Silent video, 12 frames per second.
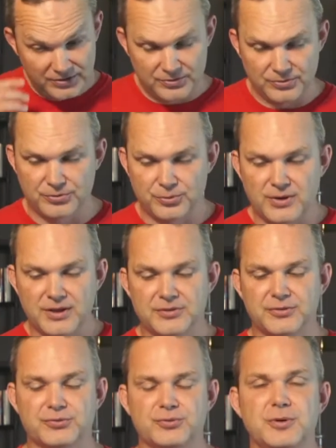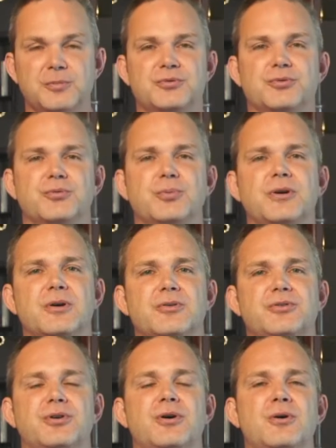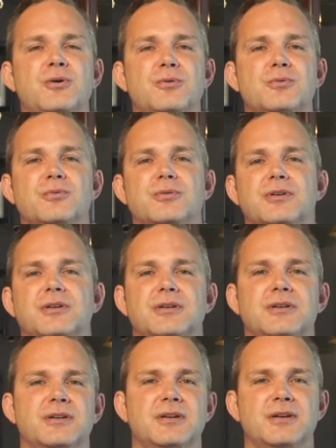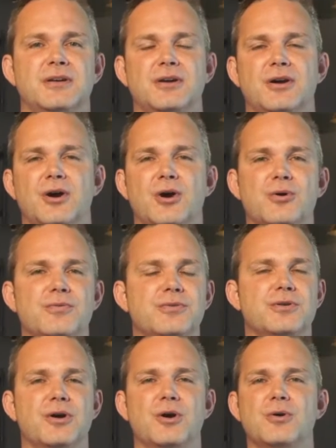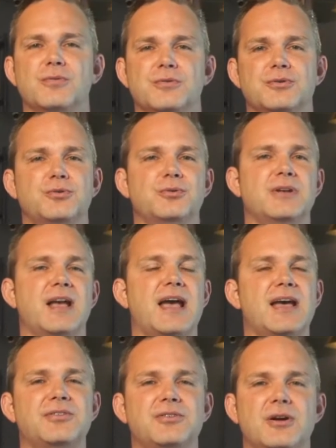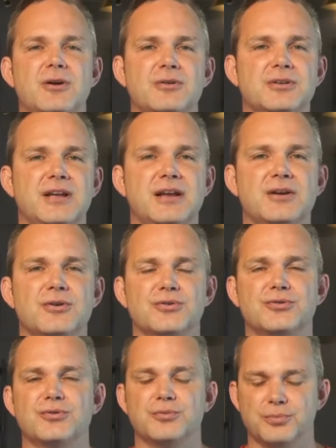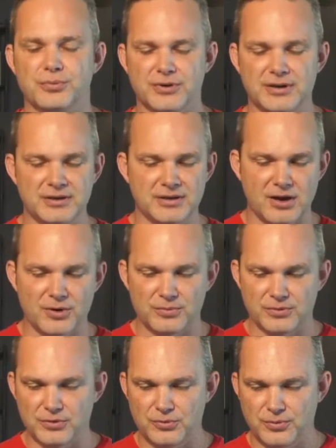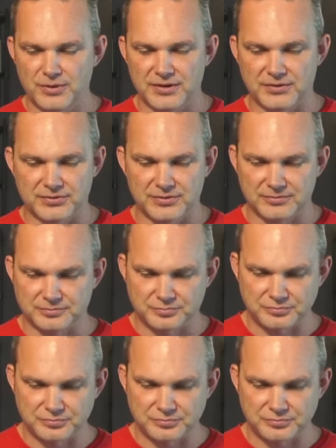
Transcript: So, throughout the scriptures, we are told over and over to cast our cares, to bring our requests.